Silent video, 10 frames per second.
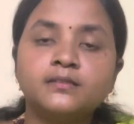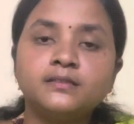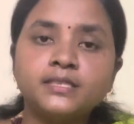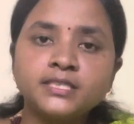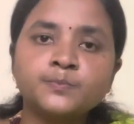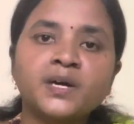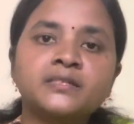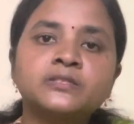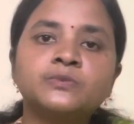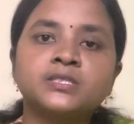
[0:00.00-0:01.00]
This
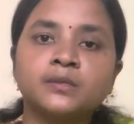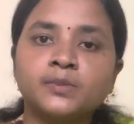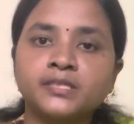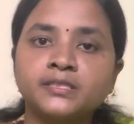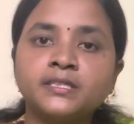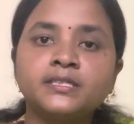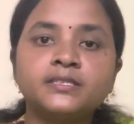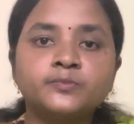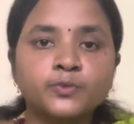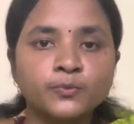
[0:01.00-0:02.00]
passive stability
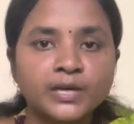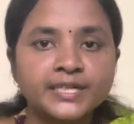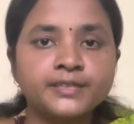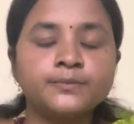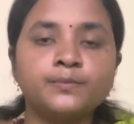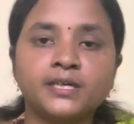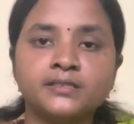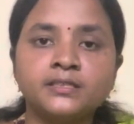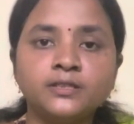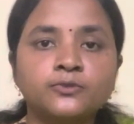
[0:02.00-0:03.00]
is provided by
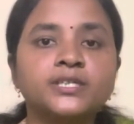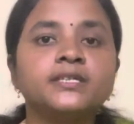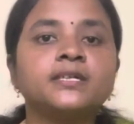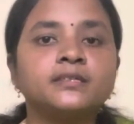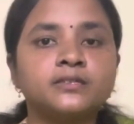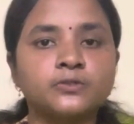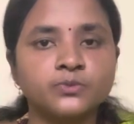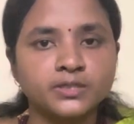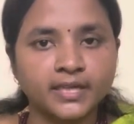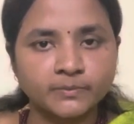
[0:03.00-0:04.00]
the rotator
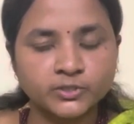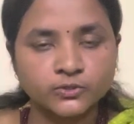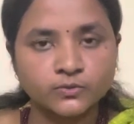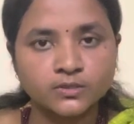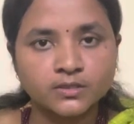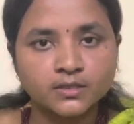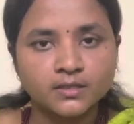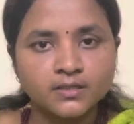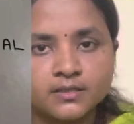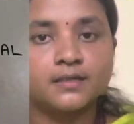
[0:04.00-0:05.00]
interval capsule.
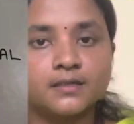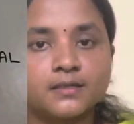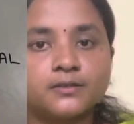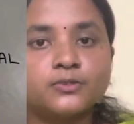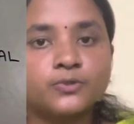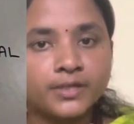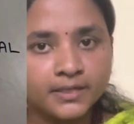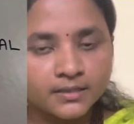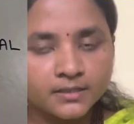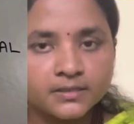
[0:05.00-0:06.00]
The
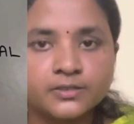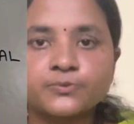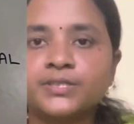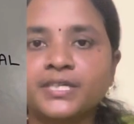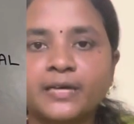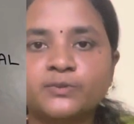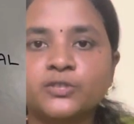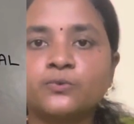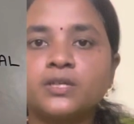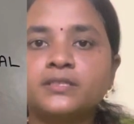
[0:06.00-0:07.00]
rotator interval
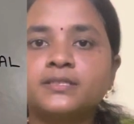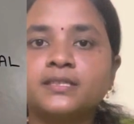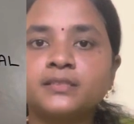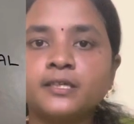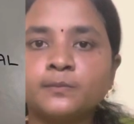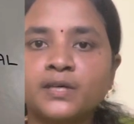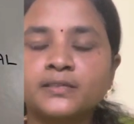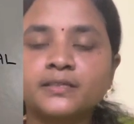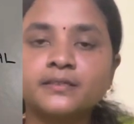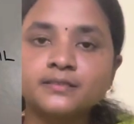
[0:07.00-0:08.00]
capsule is nothing
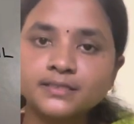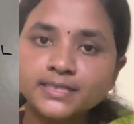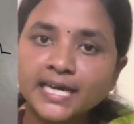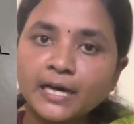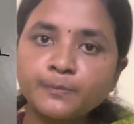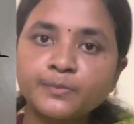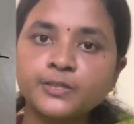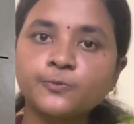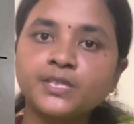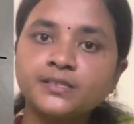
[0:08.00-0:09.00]
but it is a gap
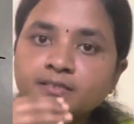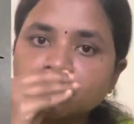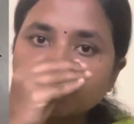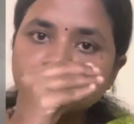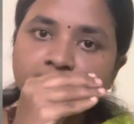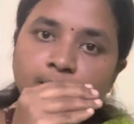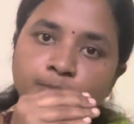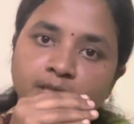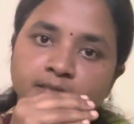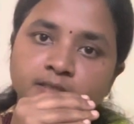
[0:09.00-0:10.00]
between the
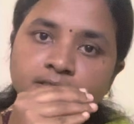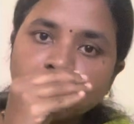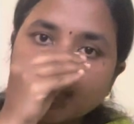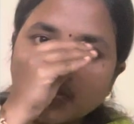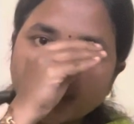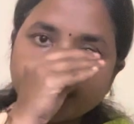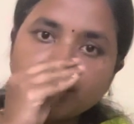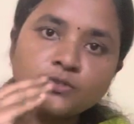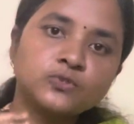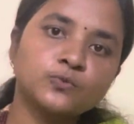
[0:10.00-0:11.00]
subscapularis and
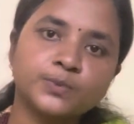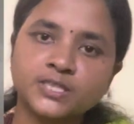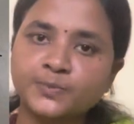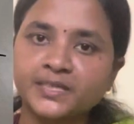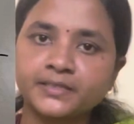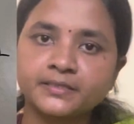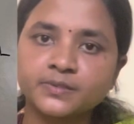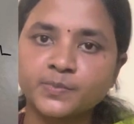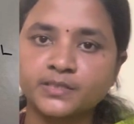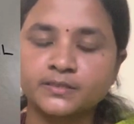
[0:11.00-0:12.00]
your
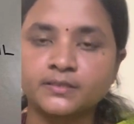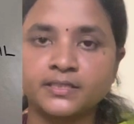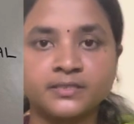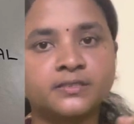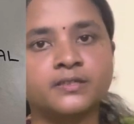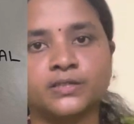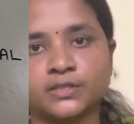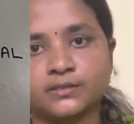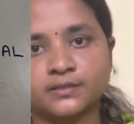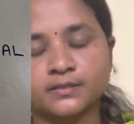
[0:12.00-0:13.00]
supraspinatus muscle
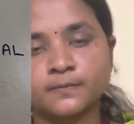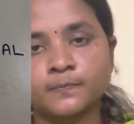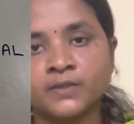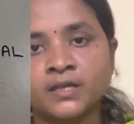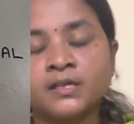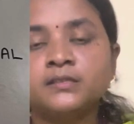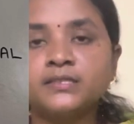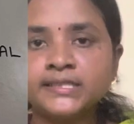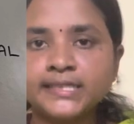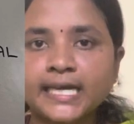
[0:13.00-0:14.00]
insertions.
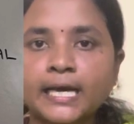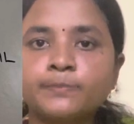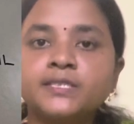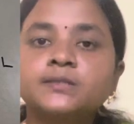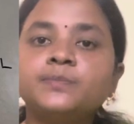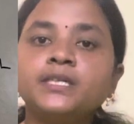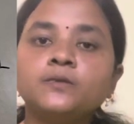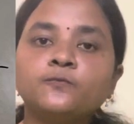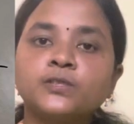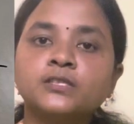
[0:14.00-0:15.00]
This gap is
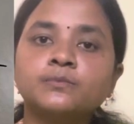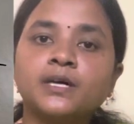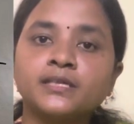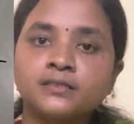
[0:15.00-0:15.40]
being filled by